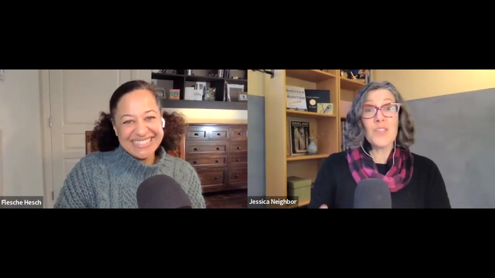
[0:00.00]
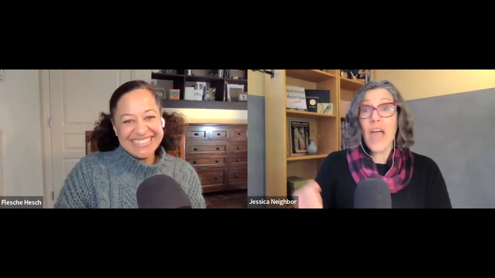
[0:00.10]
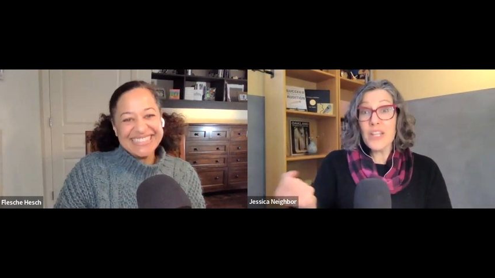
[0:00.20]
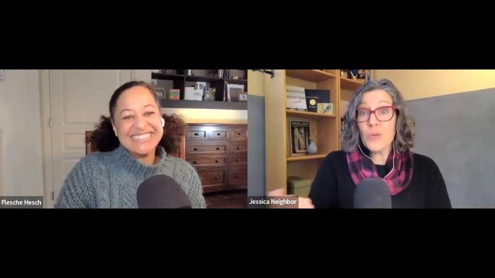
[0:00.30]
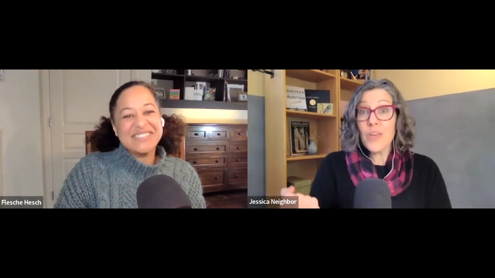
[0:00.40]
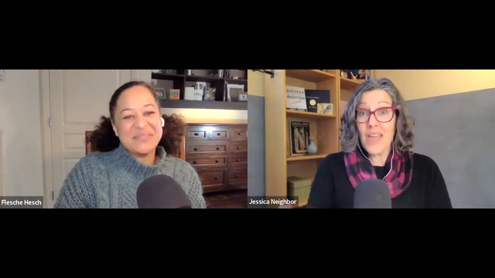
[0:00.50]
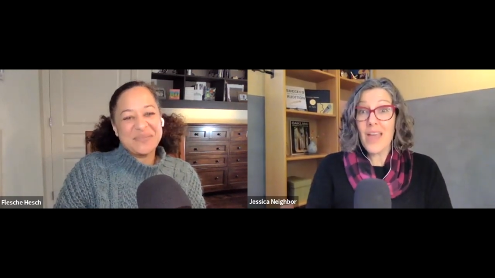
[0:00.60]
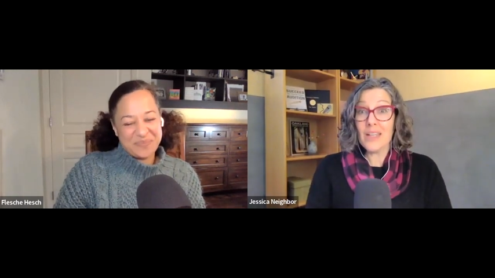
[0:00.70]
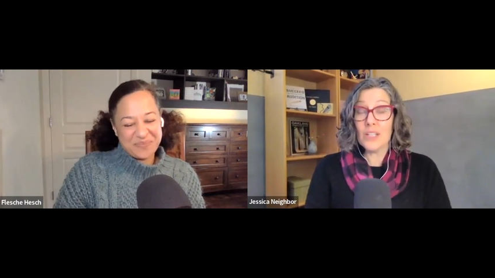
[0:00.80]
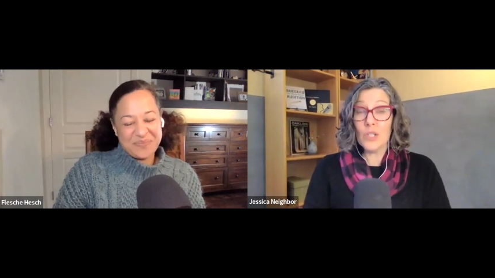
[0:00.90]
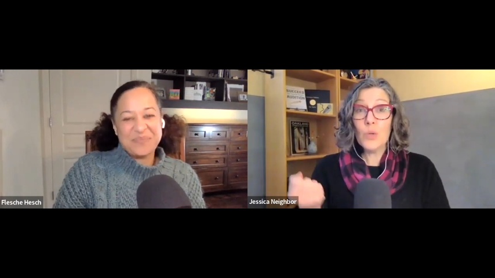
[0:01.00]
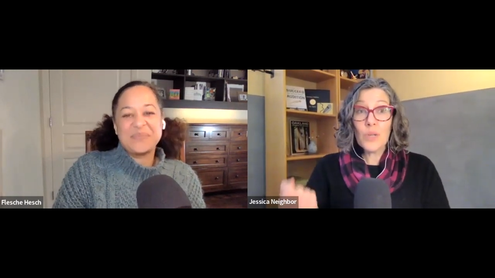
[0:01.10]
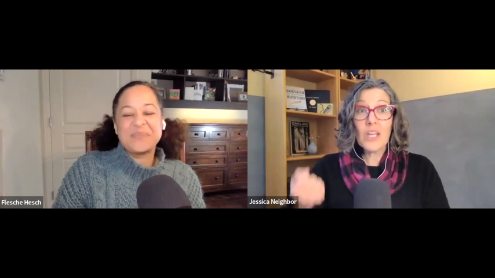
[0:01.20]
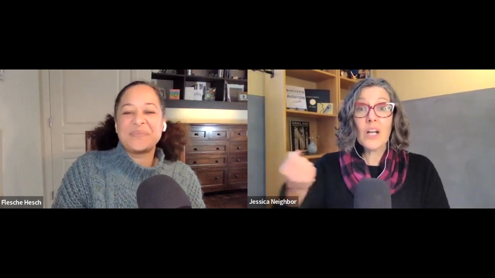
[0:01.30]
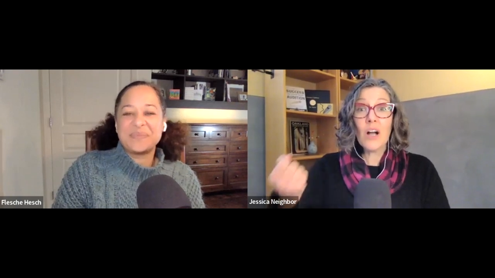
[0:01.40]
Speaker 1: and you can you
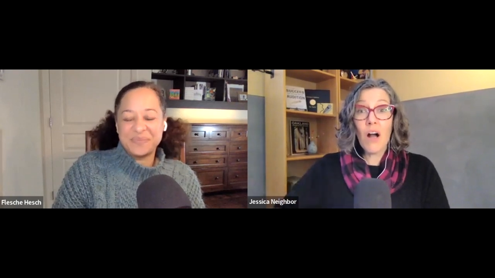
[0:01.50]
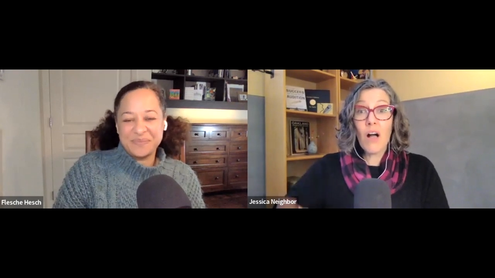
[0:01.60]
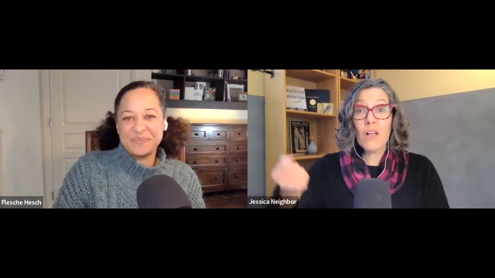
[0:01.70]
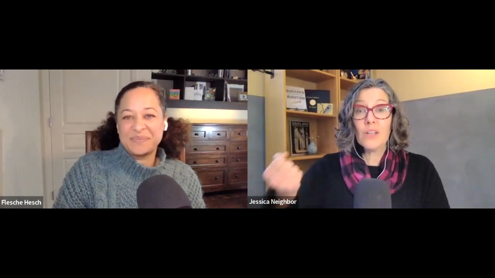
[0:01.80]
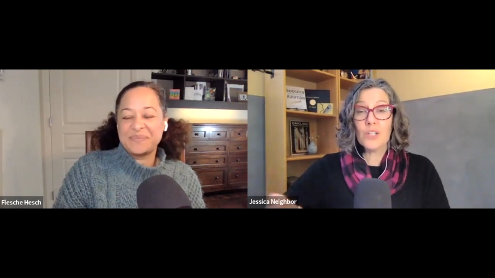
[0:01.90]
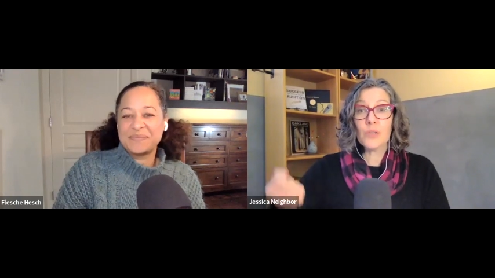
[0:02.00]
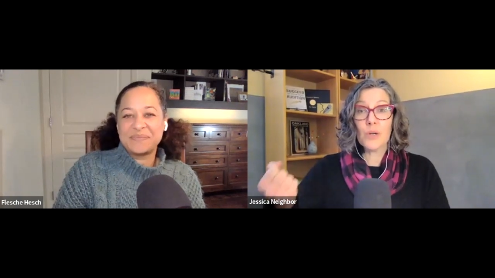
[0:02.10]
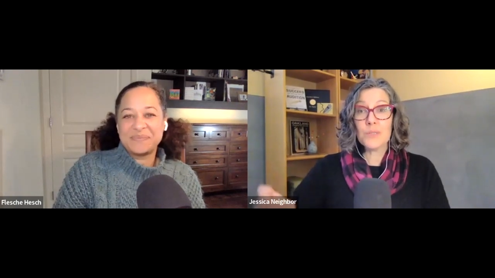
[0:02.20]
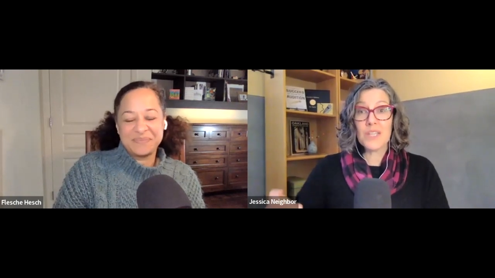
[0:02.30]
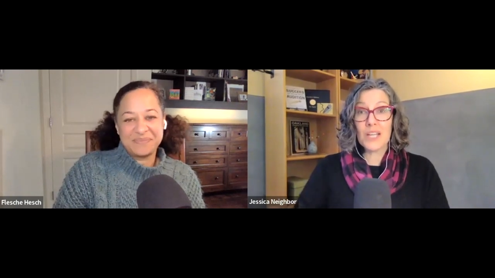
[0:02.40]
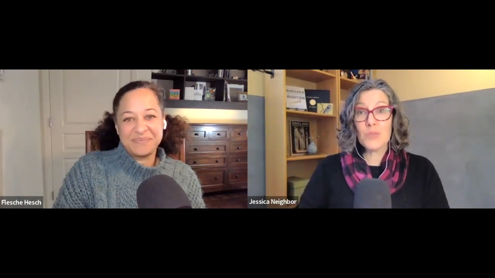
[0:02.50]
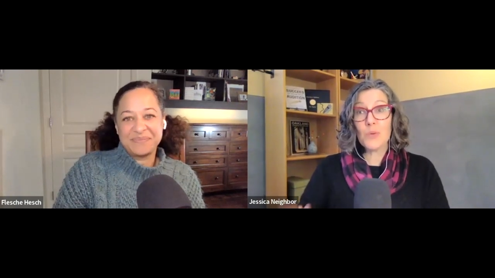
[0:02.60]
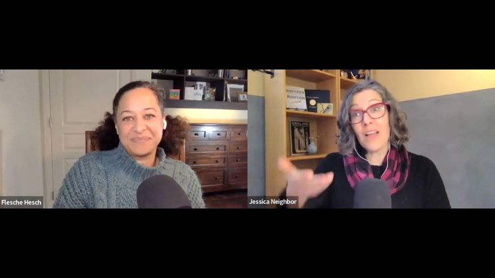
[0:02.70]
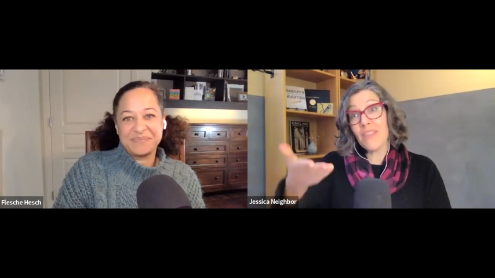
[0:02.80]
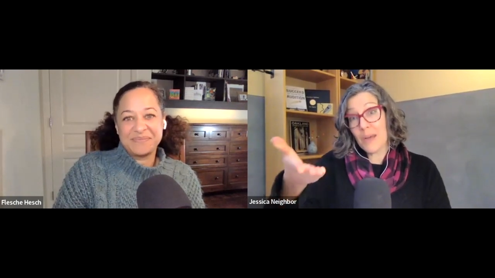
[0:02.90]
can call your own
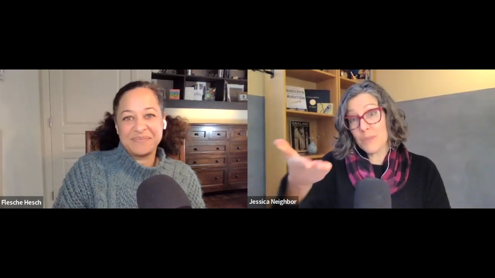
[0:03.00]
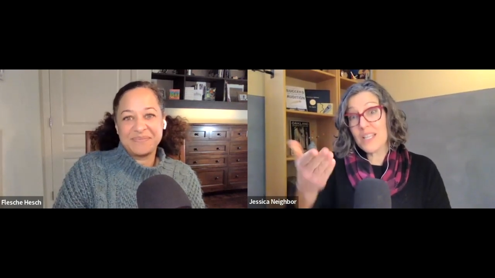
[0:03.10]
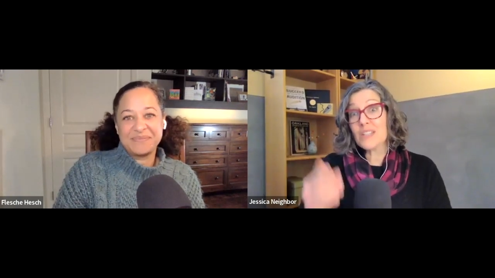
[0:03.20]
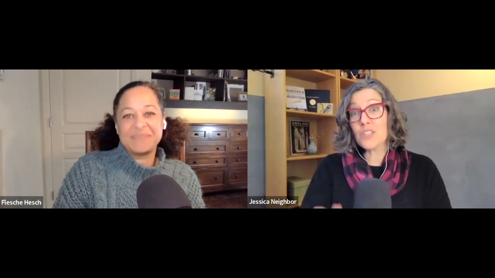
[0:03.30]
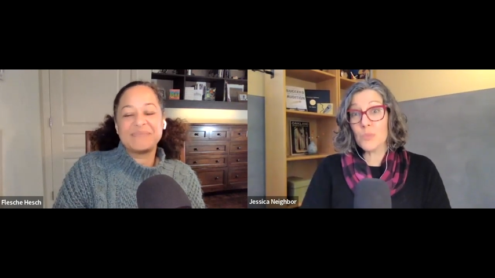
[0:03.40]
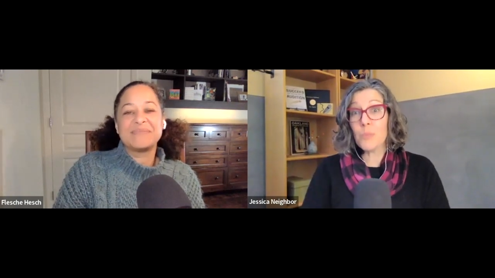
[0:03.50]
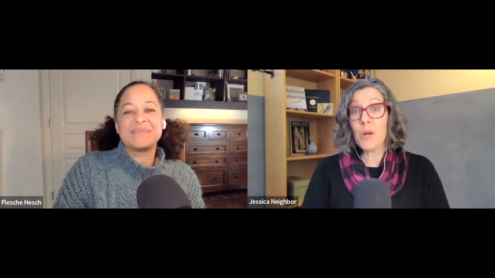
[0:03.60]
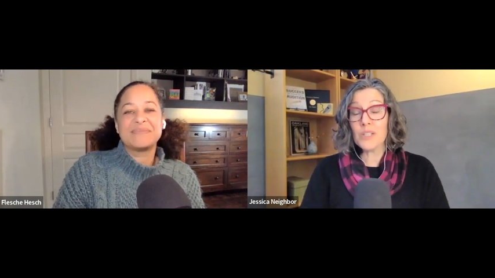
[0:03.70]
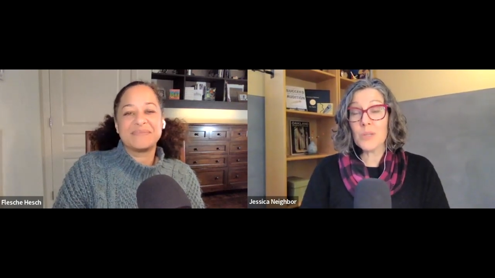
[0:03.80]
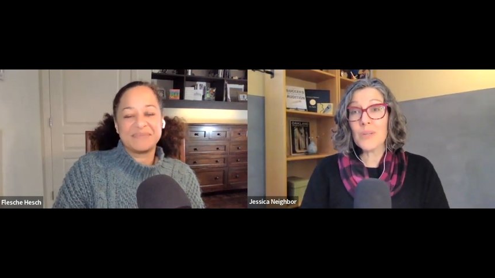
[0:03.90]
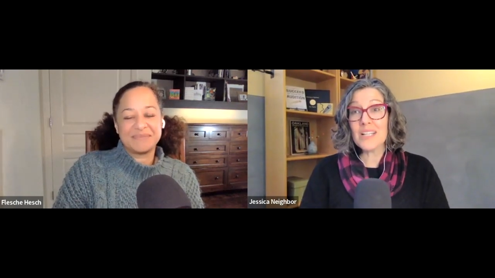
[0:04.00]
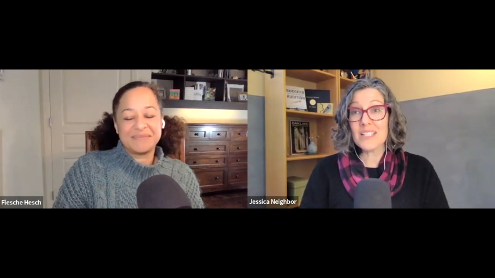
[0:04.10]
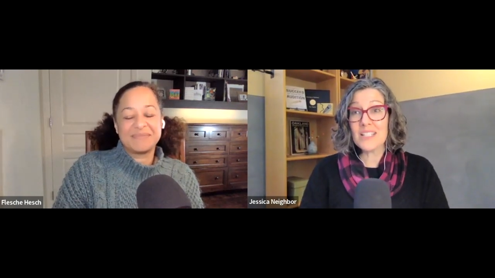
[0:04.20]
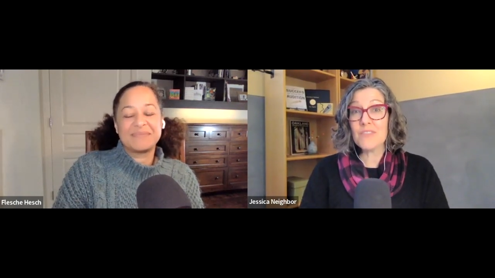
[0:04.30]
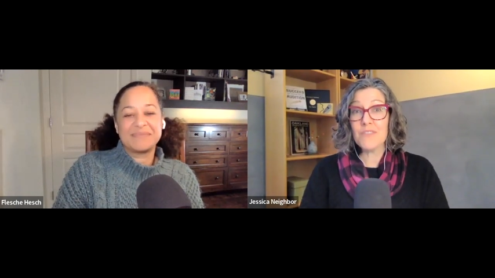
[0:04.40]
schedule and that was actually partly what i
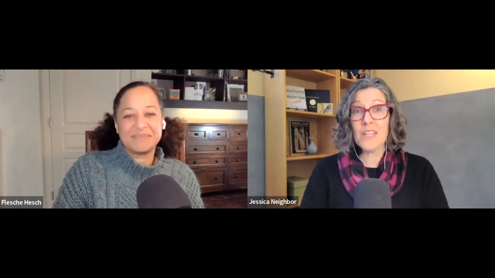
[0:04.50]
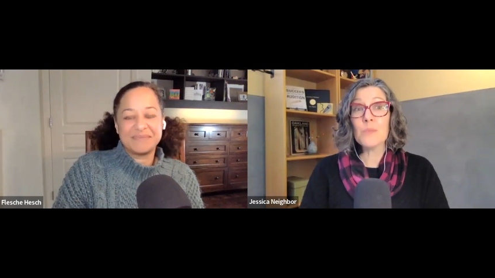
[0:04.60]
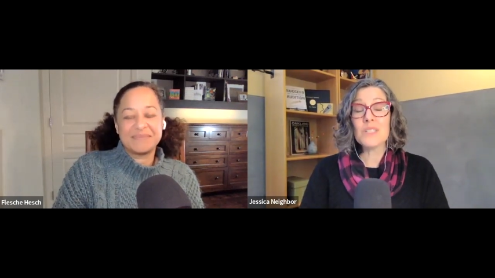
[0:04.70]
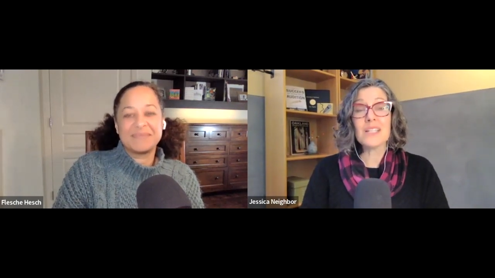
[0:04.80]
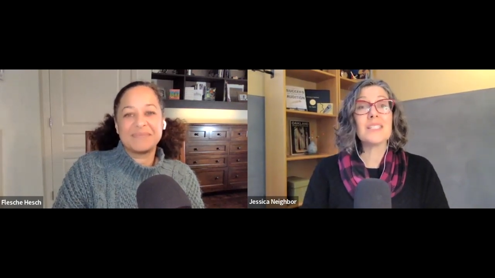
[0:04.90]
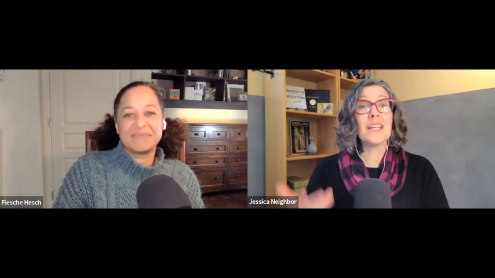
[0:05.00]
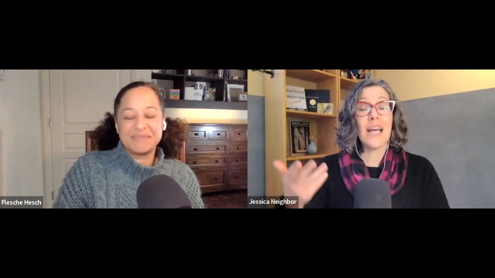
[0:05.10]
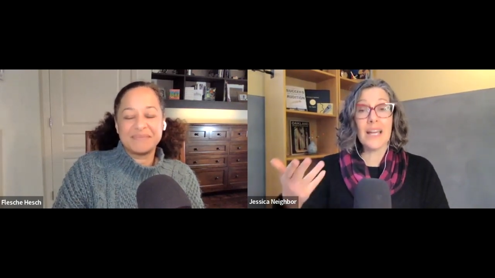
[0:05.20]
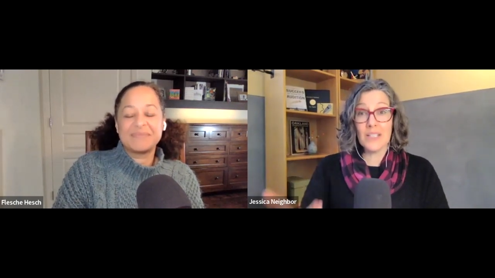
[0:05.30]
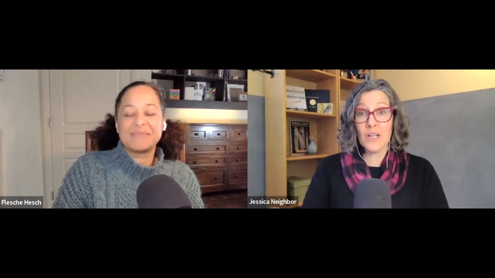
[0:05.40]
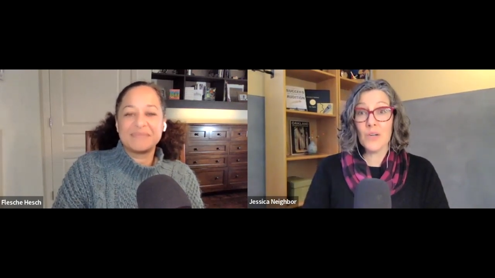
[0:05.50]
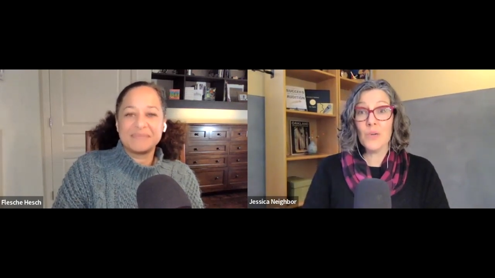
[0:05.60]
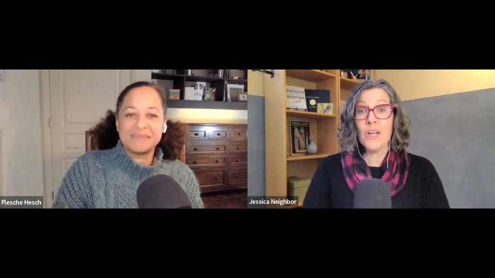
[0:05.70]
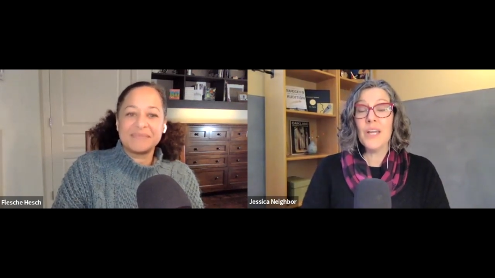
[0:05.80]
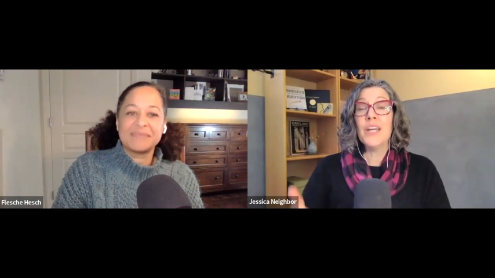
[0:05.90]
said to finn was i said i
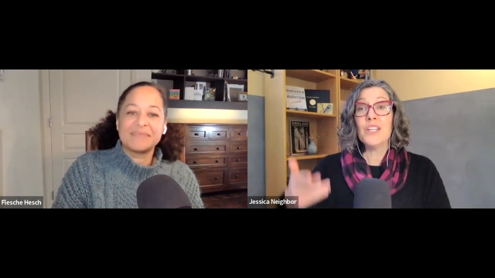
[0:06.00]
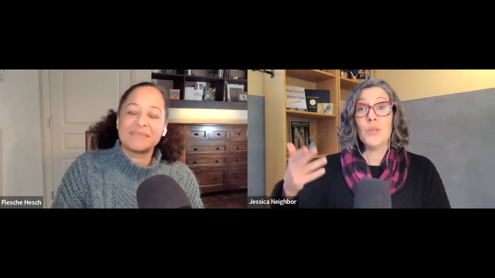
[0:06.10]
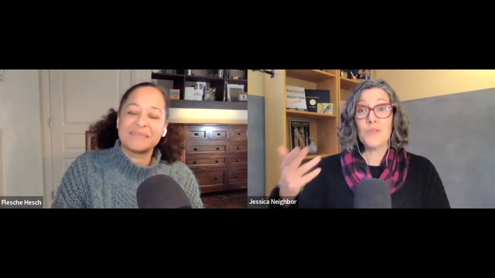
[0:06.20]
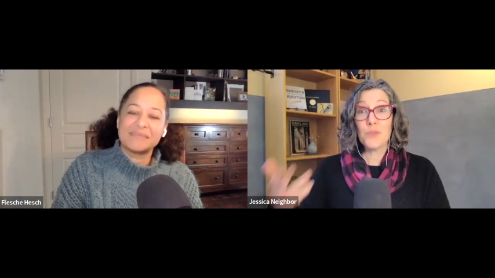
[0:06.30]
know you have